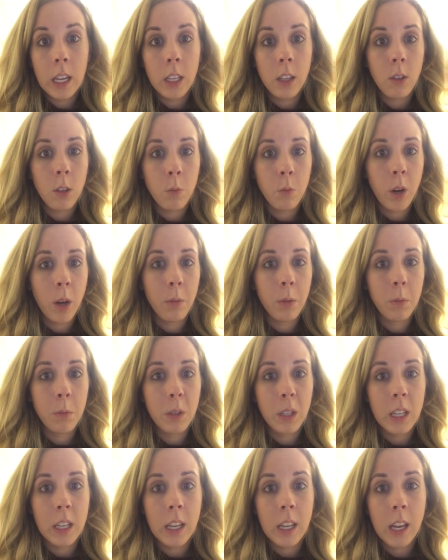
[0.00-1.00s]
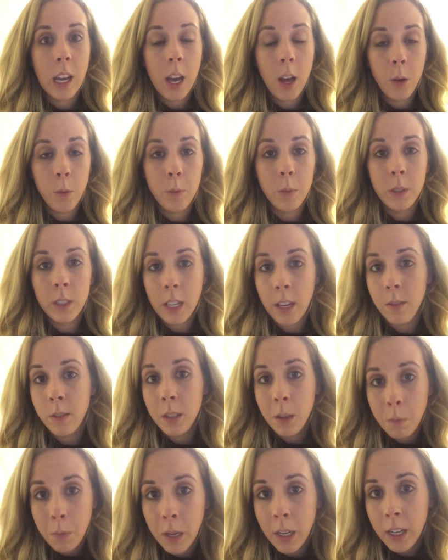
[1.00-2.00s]
and you could probably help save
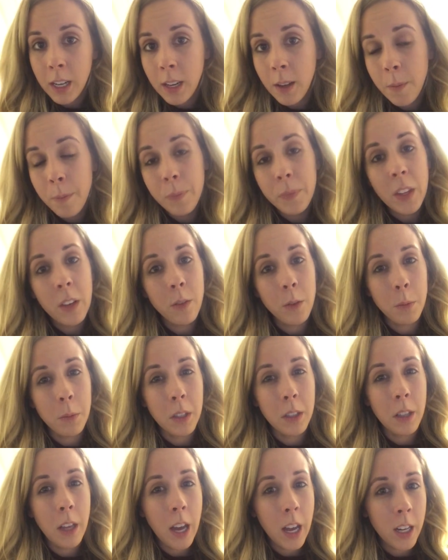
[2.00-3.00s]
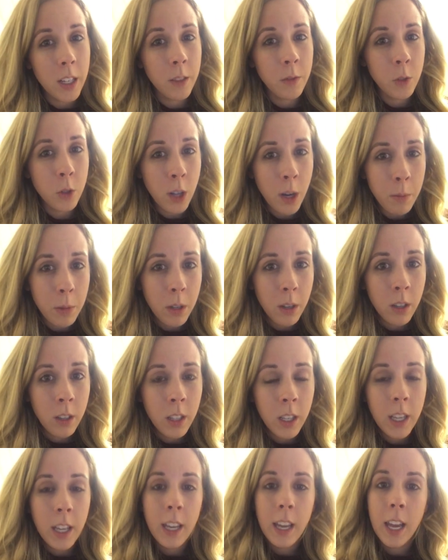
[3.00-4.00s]
somebody from a lot of
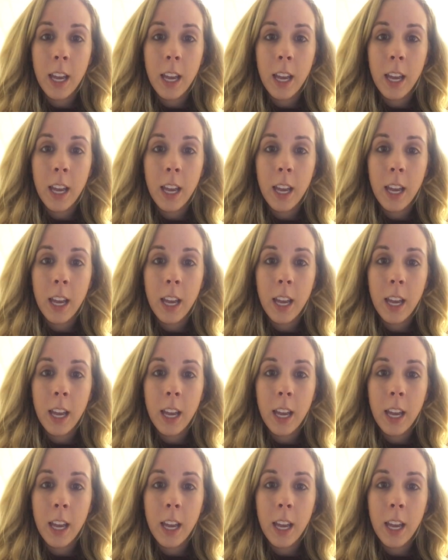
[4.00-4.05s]
trouble